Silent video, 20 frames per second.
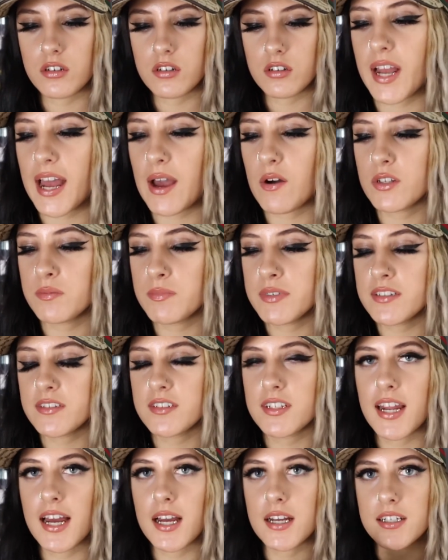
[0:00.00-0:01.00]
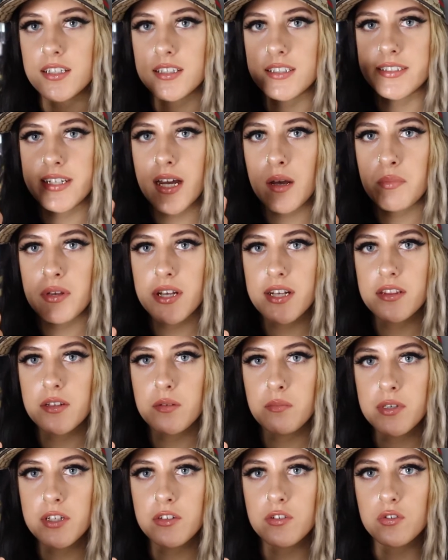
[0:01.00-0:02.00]
I was meant to like dab it in the
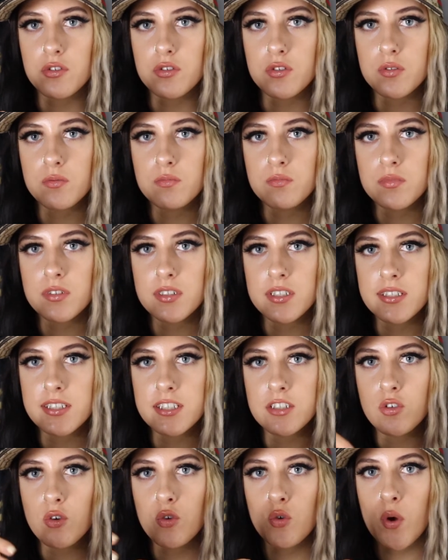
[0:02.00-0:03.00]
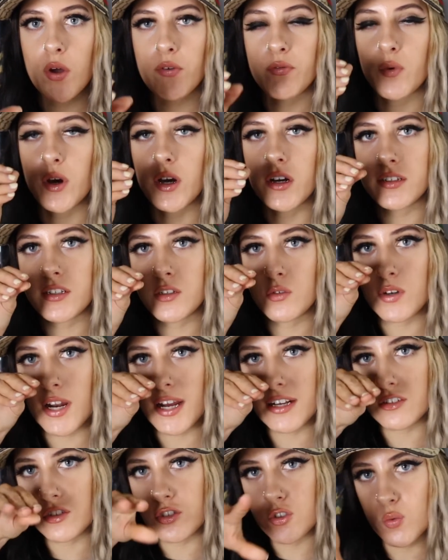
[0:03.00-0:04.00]
middle, so they said don't go everywhere because it will
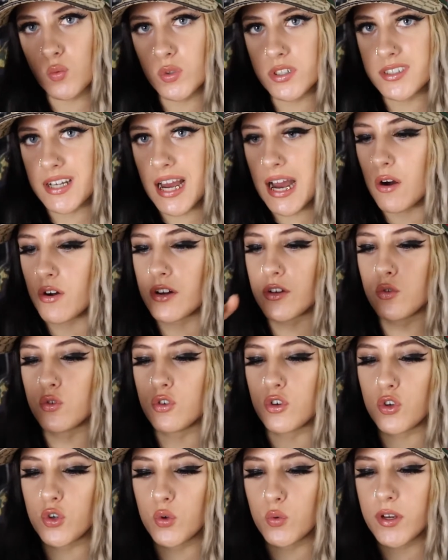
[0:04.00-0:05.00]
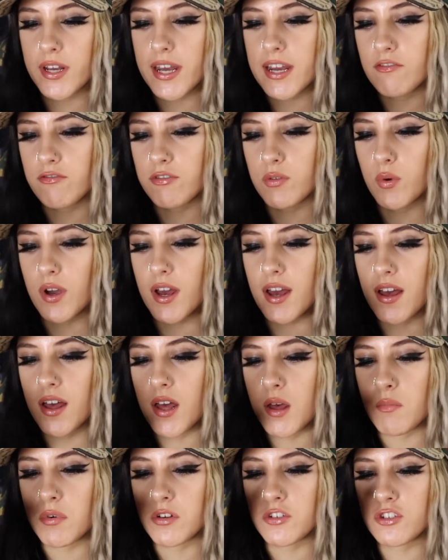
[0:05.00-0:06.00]
like squidge out and all the glue will get everywhere,
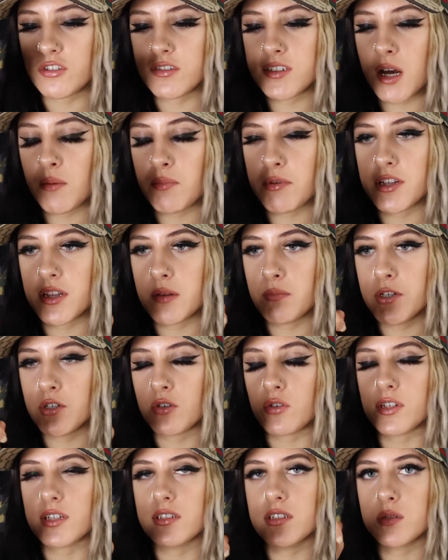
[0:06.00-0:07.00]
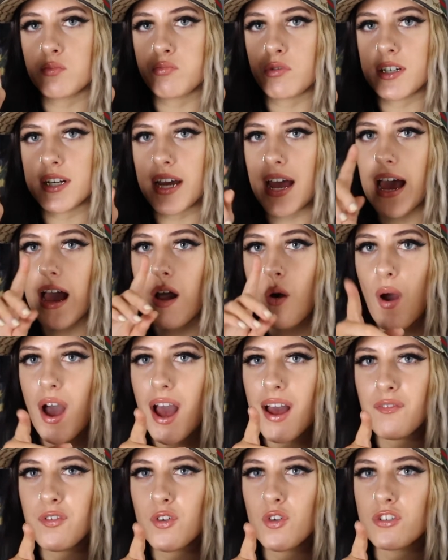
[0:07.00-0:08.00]
but just dab it in the middle and then spread it out.
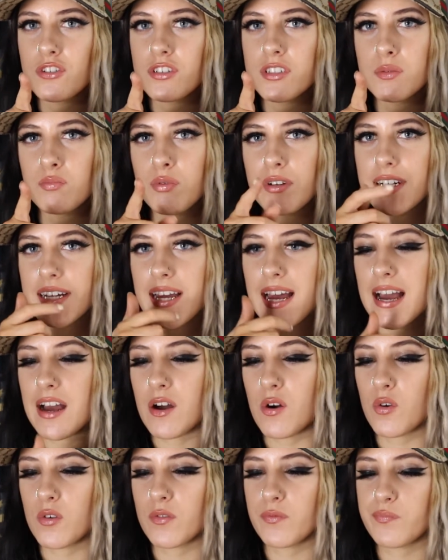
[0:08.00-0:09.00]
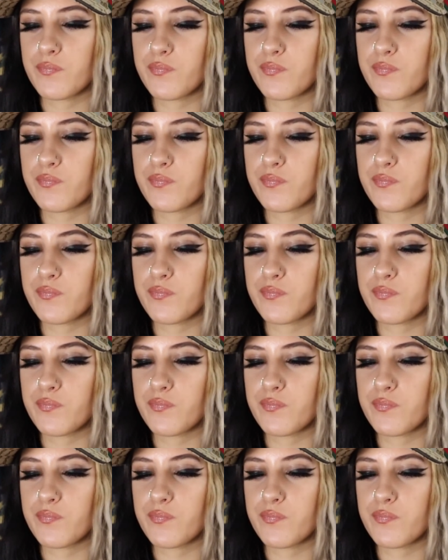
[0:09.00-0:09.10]
I forgot to spread it out.